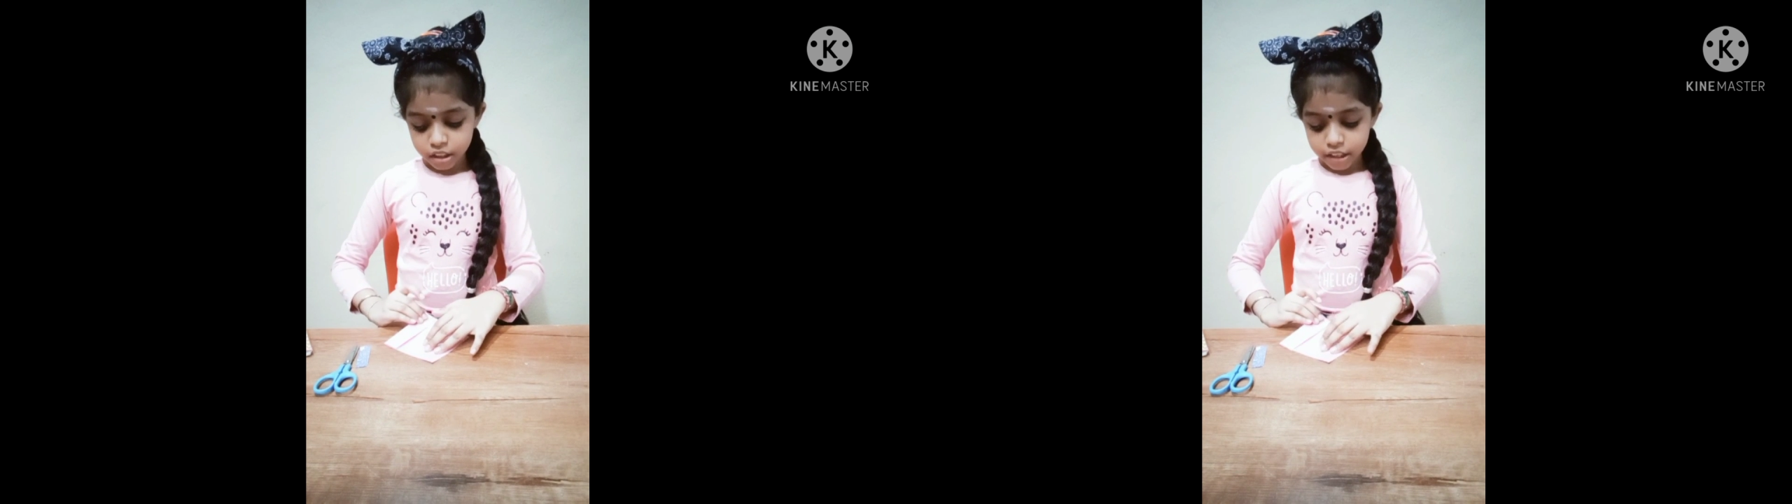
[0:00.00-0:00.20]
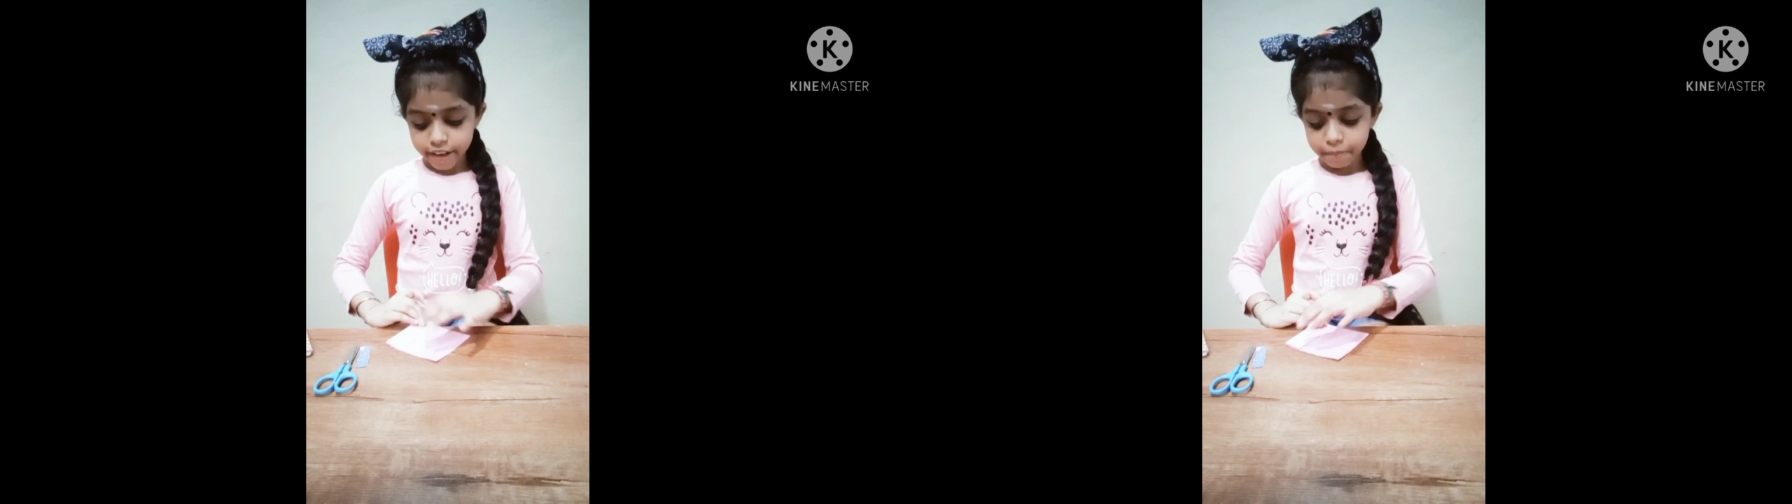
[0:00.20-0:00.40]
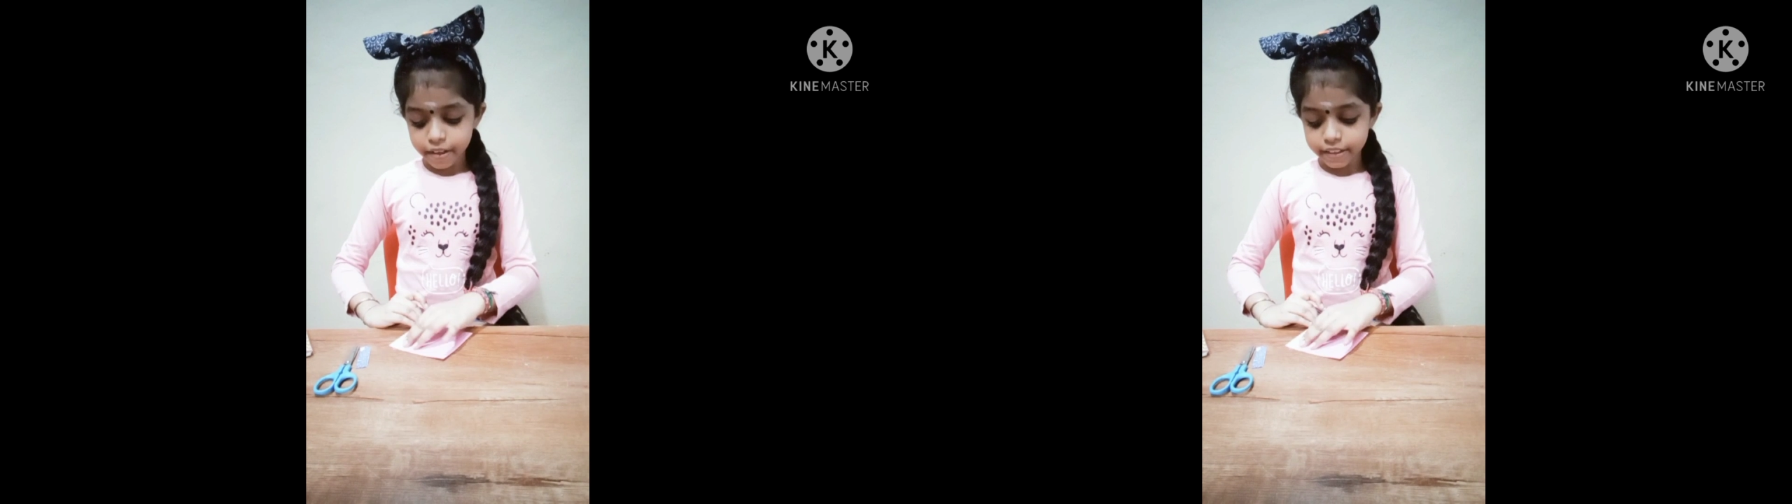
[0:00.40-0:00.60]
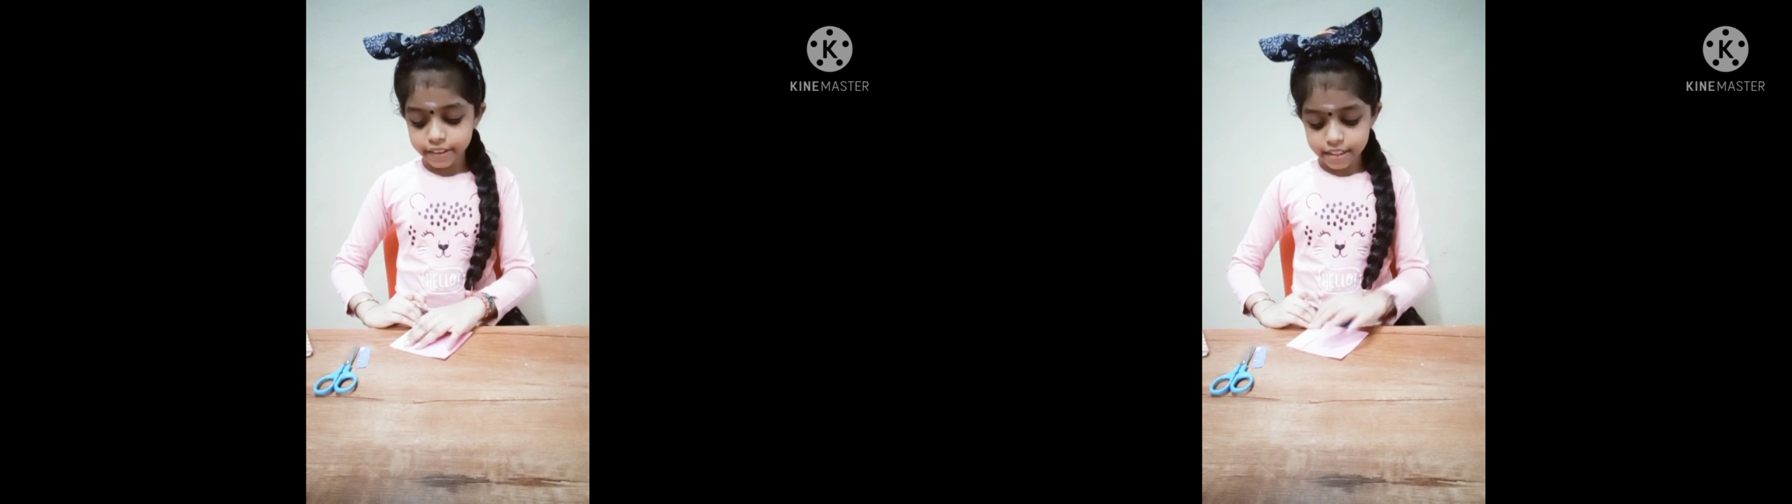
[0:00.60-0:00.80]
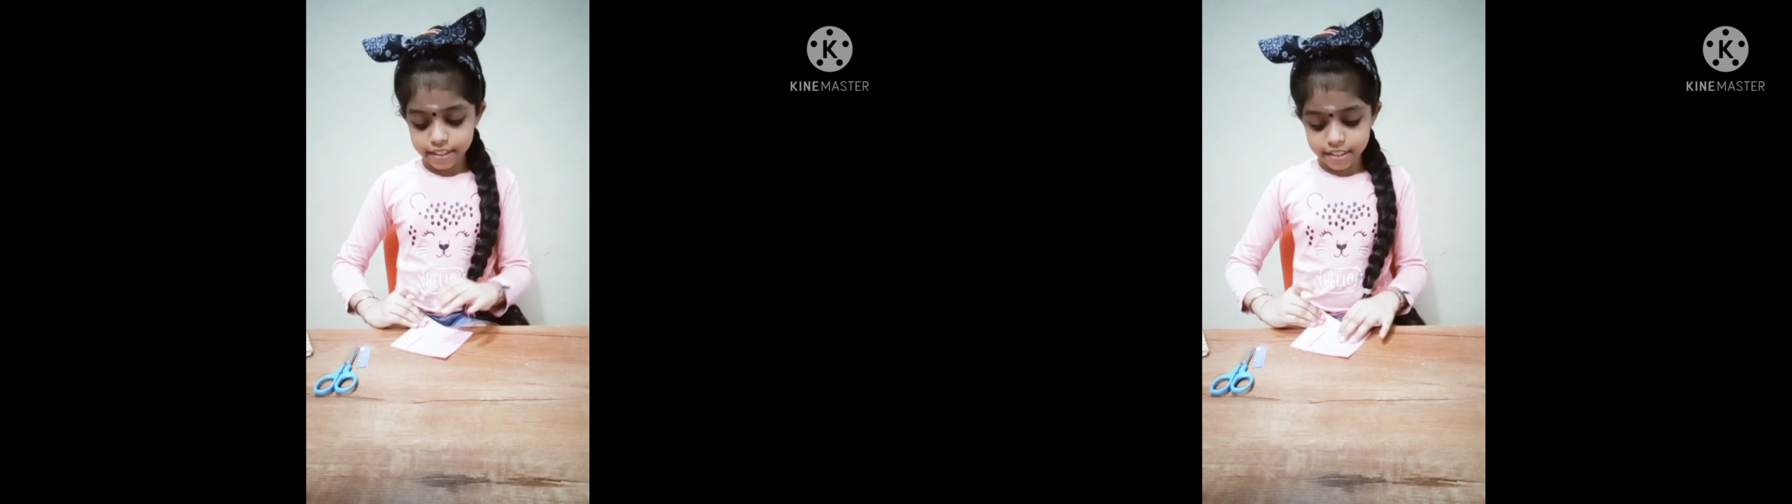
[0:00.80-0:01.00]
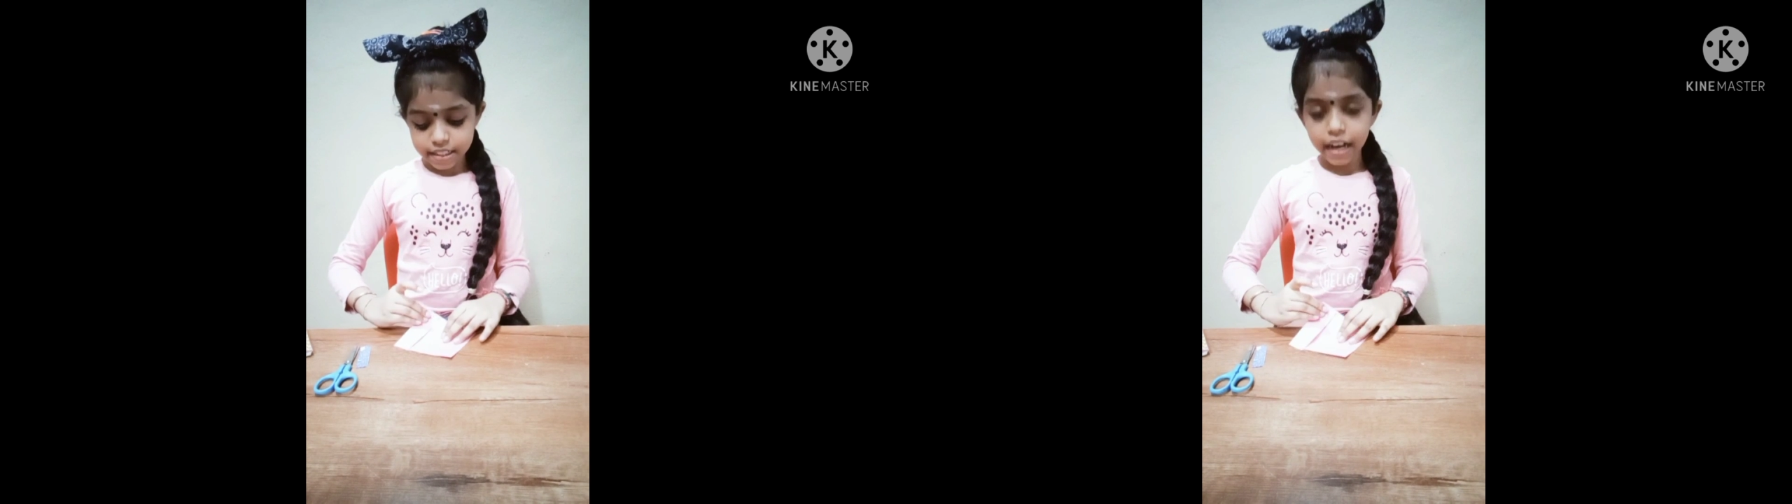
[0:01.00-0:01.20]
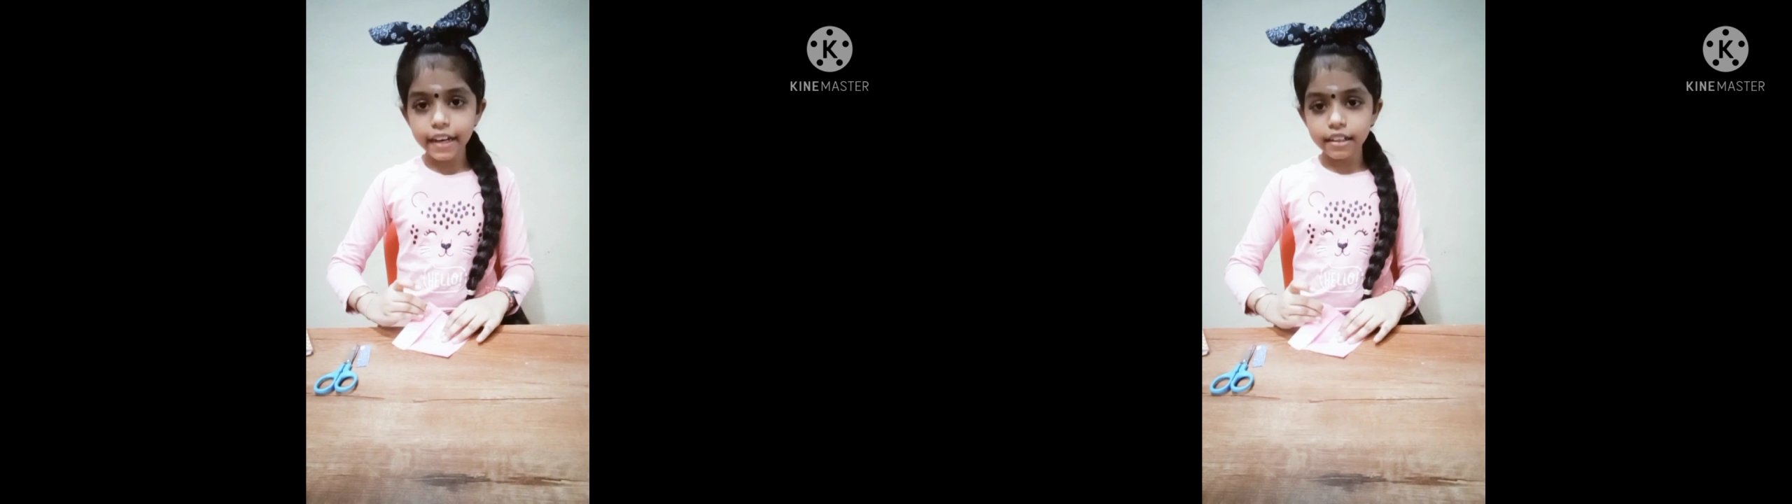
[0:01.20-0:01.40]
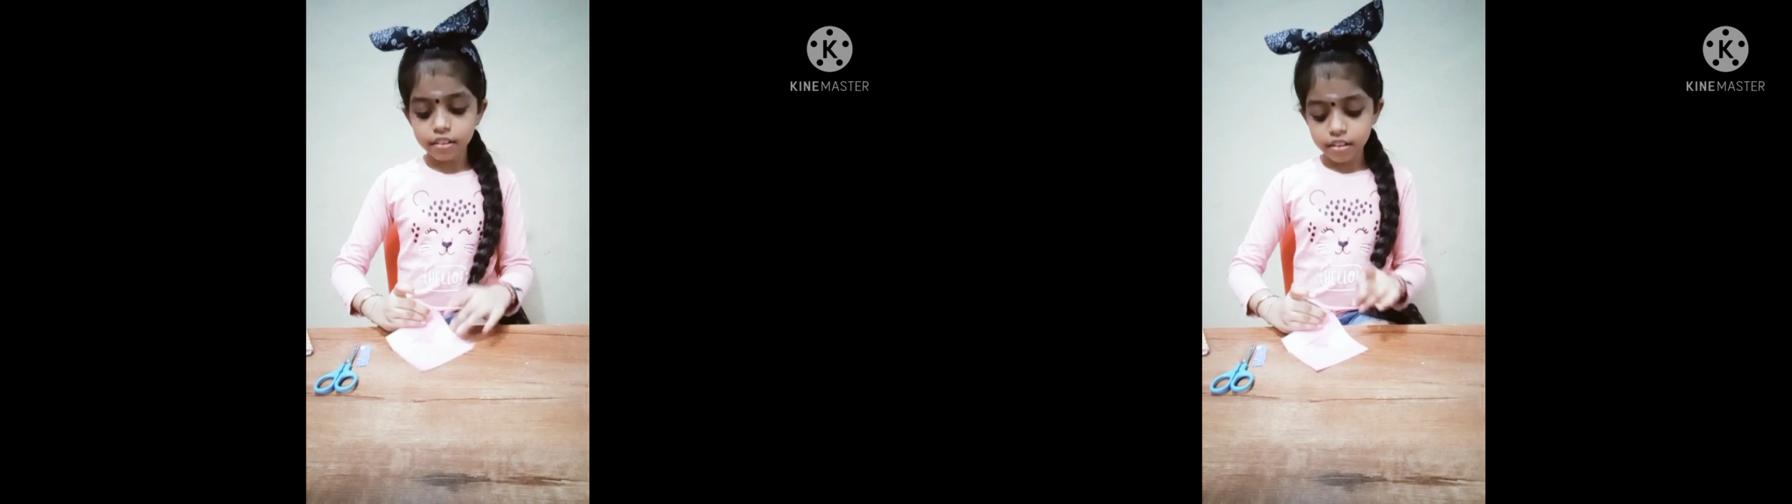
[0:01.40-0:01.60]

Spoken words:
And put this side